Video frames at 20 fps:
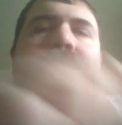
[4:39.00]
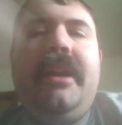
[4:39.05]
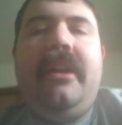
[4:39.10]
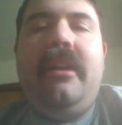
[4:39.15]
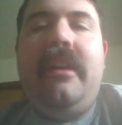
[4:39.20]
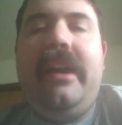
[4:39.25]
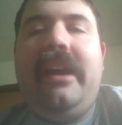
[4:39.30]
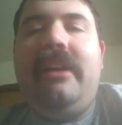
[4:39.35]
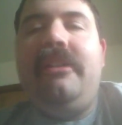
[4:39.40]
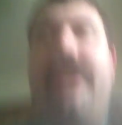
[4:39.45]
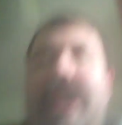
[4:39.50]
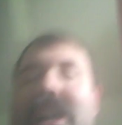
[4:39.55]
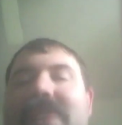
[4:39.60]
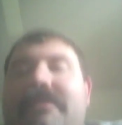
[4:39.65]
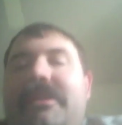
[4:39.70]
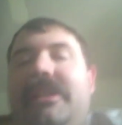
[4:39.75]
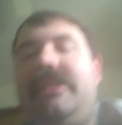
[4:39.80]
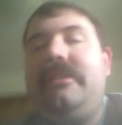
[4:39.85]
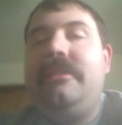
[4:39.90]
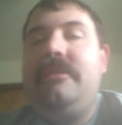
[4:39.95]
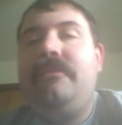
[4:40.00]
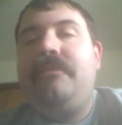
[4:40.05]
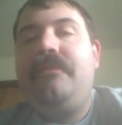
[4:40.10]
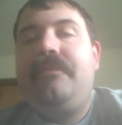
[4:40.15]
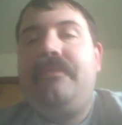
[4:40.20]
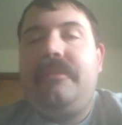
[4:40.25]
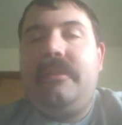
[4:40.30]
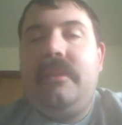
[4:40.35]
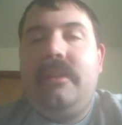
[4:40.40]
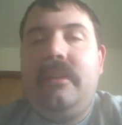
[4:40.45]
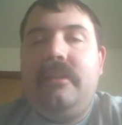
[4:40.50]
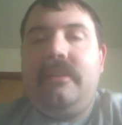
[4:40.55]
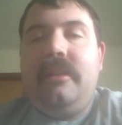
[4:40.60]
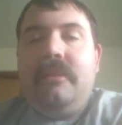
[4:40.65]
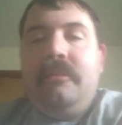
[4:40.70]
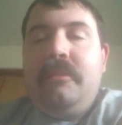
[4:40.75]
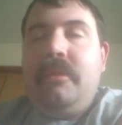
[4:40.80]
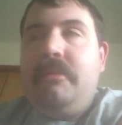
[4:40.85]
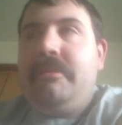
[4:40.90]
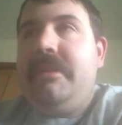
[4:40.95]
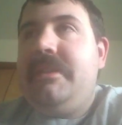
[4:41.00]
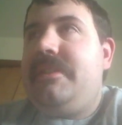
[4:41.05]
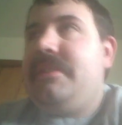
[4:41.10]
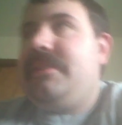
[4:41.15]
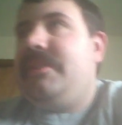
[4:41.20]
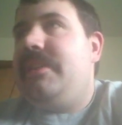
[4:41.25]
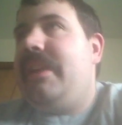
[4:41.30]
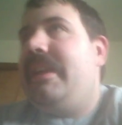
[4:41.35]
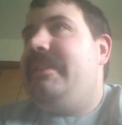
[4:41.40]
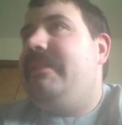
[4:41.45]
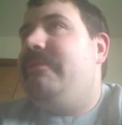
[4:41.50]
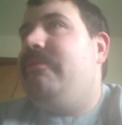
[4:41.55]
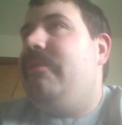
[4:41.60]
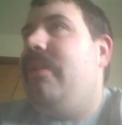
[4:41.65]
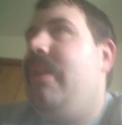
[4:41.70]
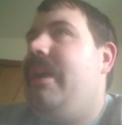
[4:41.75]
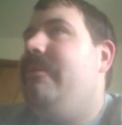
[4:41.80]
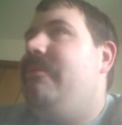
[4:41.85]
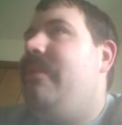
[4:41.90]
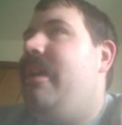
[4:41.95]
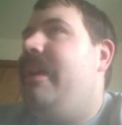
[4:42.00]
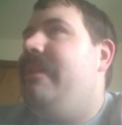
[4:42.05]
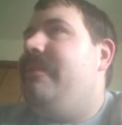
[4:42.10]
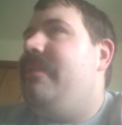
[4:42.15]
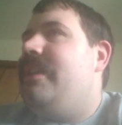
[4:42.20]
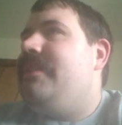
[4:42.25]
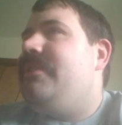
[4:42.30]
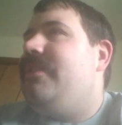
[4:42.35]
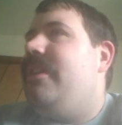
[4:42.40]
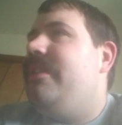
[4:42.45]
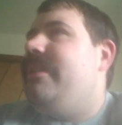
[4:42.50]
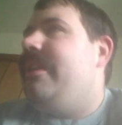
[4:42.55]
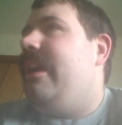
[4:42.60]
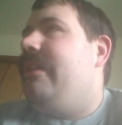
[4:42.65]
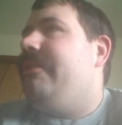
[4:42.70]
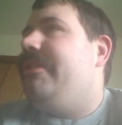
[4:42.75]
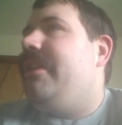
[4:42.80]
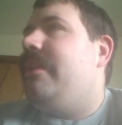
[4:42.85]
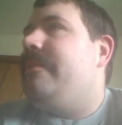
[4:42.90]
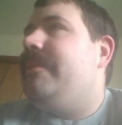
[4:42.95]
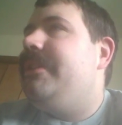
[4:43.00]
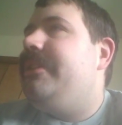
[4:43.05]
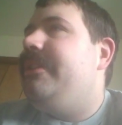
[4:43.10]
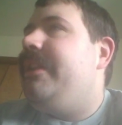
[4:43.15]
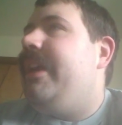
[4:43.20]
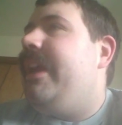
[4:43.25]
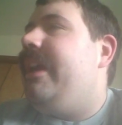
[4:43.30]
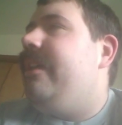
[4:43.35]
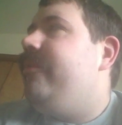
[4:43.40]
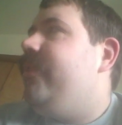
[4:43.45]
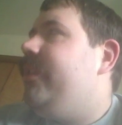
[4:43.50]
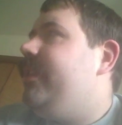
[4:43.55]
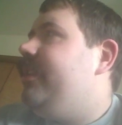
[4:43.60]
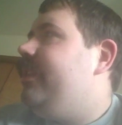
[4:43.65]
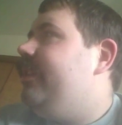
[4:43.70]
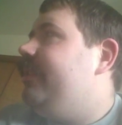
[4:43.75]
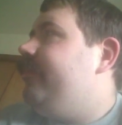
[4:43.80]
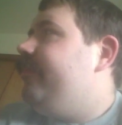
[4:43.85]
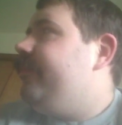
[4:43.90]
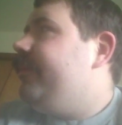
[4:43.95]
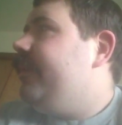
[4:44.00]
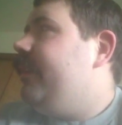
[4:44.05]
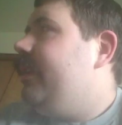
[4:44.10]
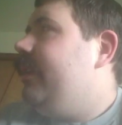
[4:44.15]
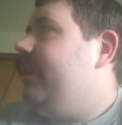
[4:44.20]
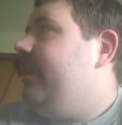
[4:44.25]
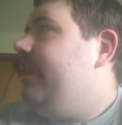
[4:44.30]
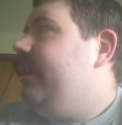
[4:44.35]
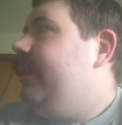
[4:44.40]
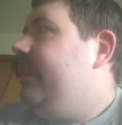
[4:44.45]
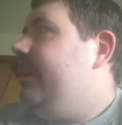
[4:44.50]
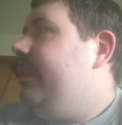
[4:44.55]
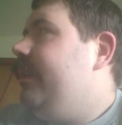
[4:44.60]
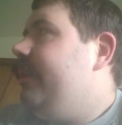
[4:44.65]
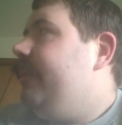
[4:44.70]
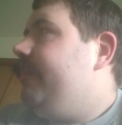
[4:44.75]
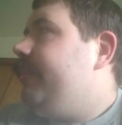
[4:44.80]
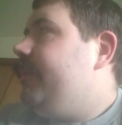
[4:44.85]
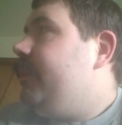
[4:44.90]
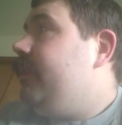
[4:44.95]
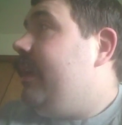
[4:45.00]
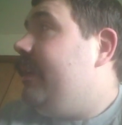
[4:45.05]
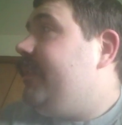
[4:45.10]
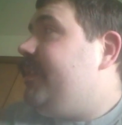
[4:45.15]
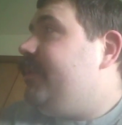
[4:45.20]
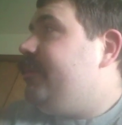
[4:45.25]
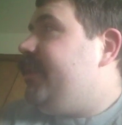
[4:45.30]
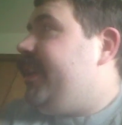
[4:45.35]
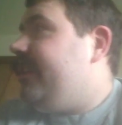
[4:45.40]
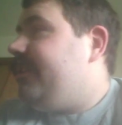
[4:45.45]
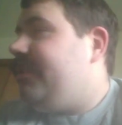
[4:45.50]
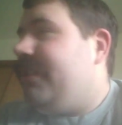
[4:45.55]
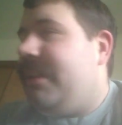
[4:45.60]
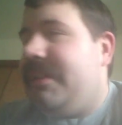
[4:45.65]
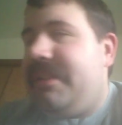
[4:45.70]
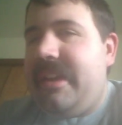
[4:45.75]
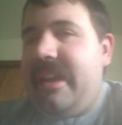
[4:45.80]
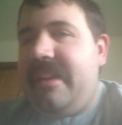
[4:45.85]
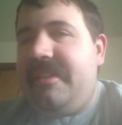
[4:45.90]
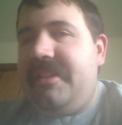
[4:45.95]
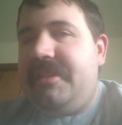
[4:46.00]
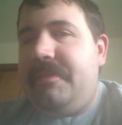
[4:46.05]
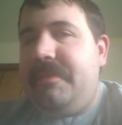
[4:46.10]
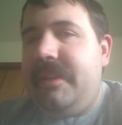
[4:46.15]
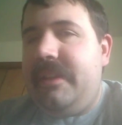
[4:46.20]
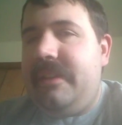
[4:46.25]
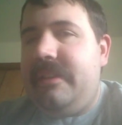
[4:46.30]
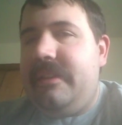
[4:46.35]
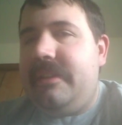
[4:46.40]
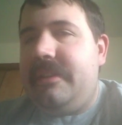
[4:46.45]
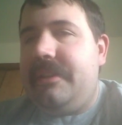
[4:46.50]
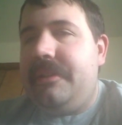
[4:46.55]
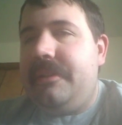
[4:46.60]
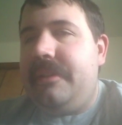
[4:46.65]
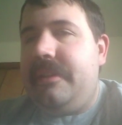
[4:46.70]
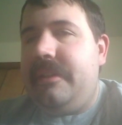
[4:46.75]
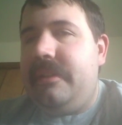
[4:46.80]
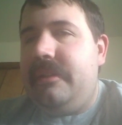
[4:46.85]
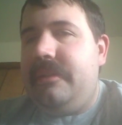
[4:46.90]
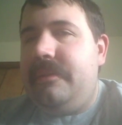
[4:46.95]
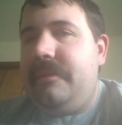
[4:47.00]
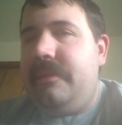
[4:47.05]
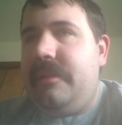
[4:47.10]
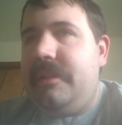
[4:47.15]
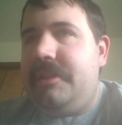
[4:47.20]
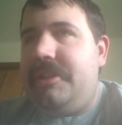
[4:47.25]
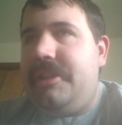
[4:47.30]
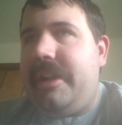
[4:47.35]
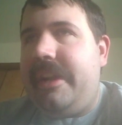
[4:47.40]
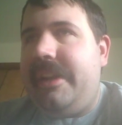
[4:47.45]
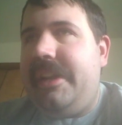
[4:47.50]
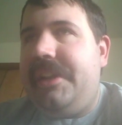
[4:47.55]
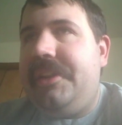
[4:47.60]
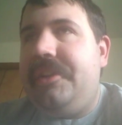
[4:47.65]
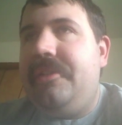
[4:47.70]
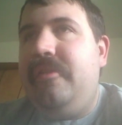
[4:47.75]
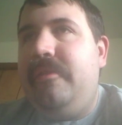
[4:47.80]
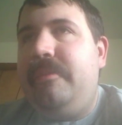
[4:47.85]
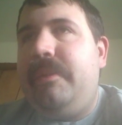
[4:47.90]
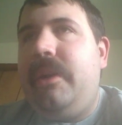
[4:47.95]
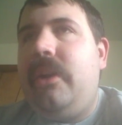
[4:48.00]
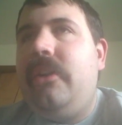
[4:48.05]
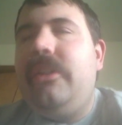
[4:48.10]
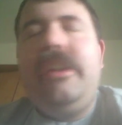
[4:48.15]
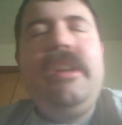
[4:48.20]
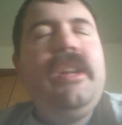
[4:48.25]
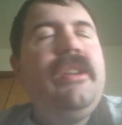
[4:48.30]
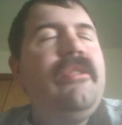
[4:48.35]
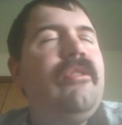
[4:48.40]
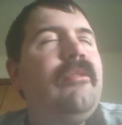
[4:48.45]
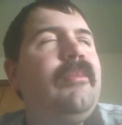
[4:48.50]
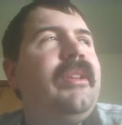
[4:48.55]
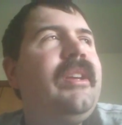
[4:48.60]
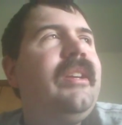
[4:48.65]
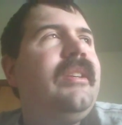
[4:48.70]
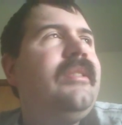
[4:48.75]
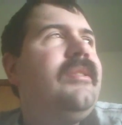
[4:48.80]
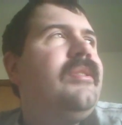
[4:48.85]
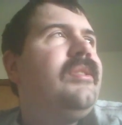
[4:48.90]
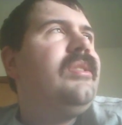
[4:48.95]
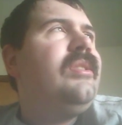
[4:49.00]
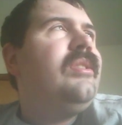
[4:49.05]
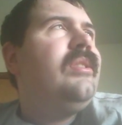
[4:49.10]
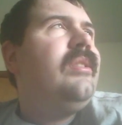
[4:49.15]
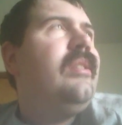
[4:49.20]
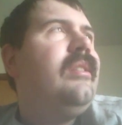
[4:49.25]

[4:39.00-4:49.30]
the better Aoyama uh, moments. This is, I think, where I, I, I saw that Aoyama could have uh, could have some character outside just being the, the the shiny goofball that he normally is.